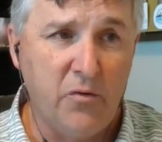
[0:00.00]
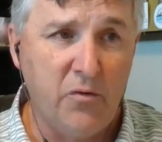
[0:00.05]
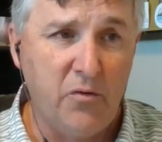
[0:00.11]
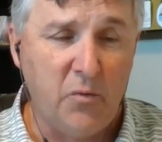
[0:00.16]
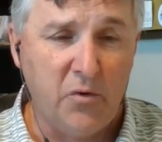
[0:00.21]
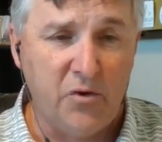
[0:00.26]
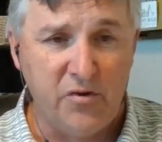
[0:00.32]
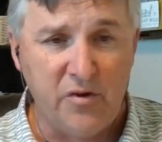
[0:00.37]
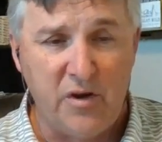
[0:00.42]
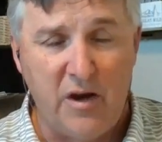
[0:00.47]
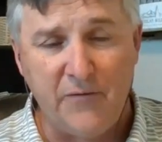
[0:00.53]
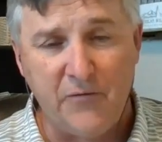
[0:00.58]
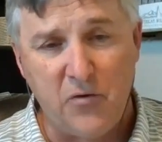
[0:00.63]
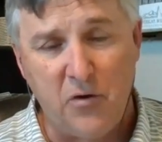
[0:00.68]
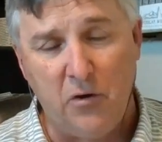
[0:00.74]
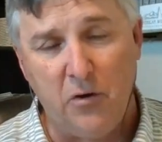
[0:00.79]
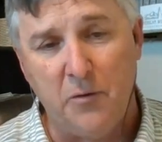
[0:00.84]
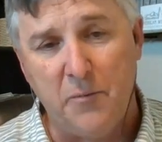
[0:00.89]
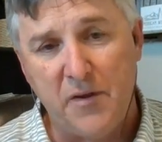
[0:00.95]
which is off
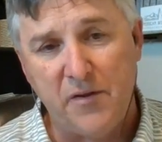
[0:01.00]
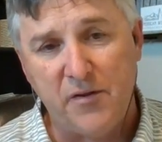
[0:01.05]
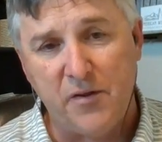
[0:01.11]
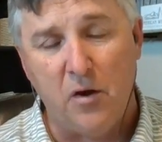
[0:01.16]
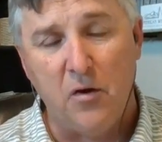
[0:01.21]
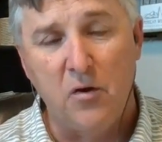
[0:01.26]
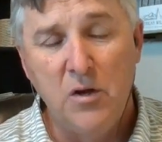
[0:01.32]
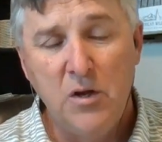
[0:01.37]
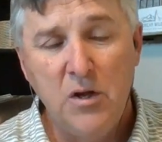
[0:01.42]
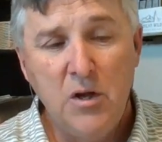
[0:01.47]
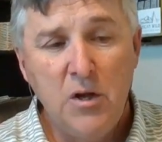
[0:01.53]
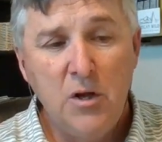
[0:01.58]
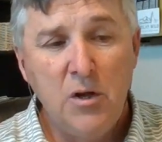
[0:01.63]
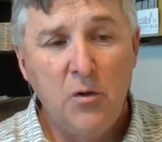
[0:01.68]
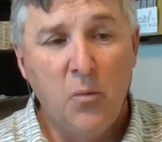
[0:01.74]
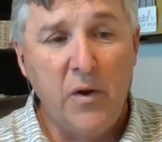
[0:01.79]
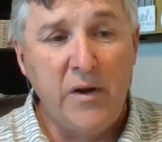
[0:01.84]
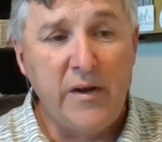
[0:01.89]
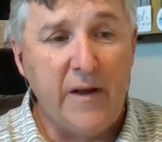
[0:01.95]
trail a little bit. So
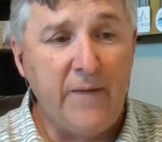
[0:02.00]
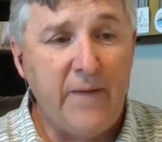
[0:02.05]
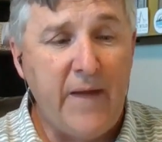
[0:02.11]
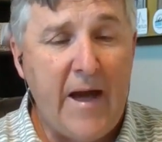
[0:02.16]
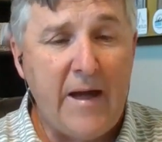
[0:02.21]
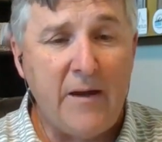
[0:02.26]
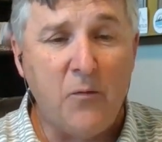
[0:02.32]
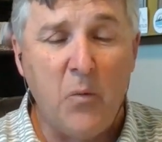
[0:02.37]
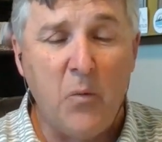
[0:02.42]
we did that.